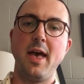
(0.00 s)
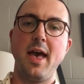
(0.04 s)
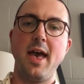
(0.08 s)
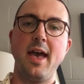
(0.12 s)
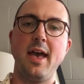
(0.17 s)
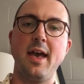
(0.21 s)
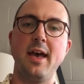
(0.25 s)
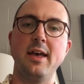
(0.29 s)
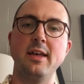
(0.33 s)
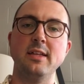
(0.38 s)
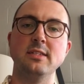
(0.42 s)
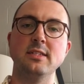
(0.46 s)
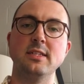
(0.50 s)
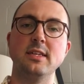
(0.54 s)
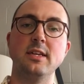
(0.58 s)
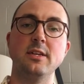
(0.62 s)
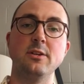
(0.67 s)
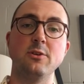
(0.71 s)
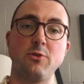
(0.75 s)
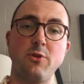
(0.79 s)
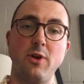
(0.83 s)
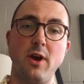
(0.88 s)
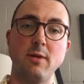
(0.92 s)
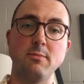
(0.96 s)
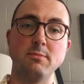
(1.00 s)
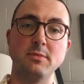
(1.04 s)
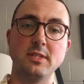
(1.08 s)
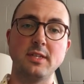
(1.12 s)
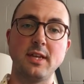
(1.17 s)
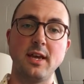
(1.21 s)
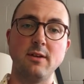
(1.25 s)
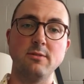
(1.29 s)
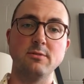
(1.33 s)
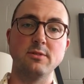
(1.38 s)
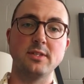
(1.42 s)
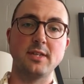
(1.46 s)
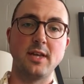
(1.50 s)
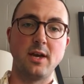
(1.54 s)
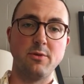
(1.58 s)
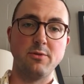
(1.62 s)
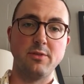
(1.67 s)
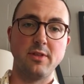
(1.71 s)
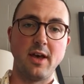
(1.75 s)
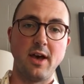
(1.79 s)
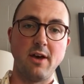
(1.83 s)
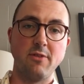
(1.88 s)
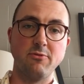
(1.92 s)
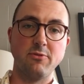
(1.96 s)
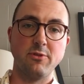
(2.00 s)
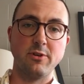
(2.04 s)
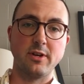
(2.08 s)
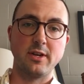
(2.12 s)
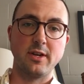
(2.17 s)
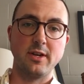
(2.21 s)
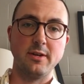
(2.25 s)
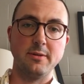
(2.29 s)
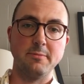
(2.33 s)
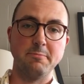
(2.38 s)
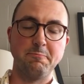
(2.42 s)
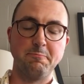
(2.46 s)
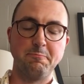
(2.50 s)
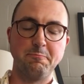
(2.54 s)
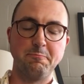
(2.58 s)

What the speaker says: and in Grahamstown, South Africa.